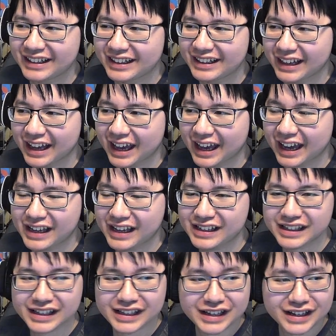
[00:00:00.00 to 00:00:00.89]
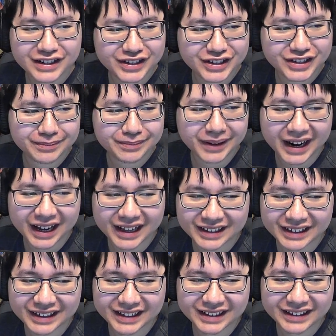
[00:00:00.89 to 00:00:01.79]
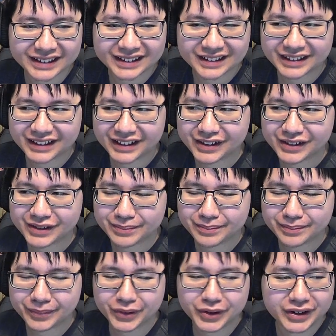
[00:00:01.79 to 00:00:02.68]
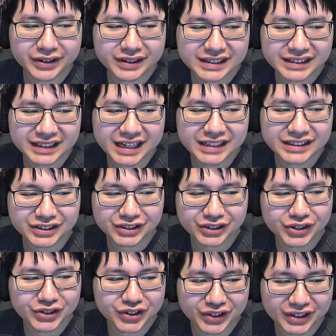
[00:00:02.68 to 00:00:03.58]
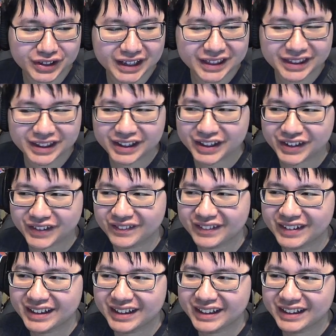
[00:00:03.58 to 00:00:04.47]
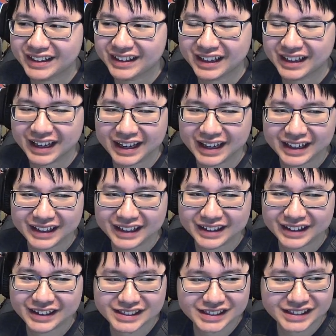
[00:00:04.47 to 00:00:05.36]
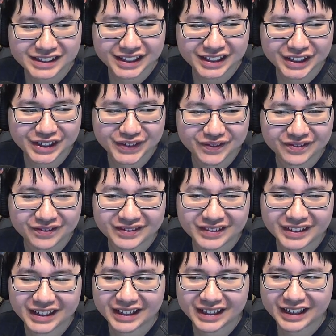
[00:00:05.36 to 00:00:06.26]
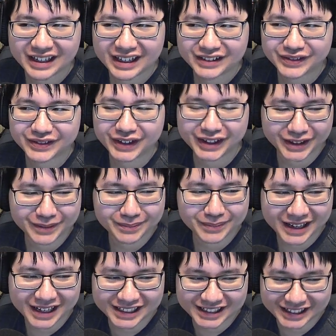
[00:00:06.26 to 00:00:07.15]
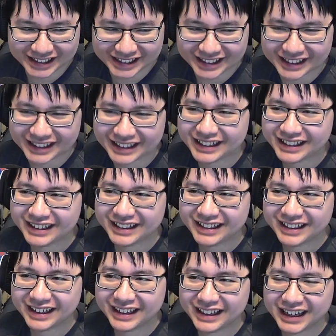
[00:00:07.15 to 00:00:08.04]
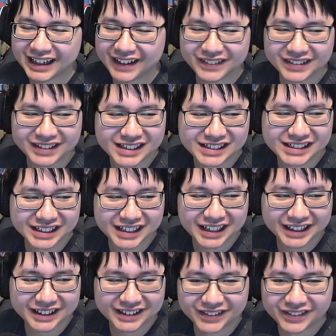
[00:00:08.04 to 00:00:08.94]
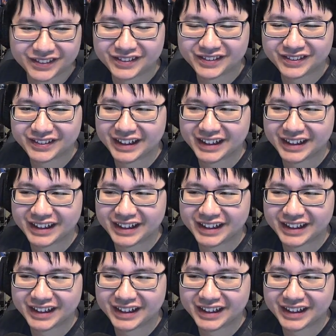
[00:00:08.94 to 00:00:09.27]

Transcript: and each pilot more or less has their own unique theme. And this theme is one of the best. I'm just gonna say that right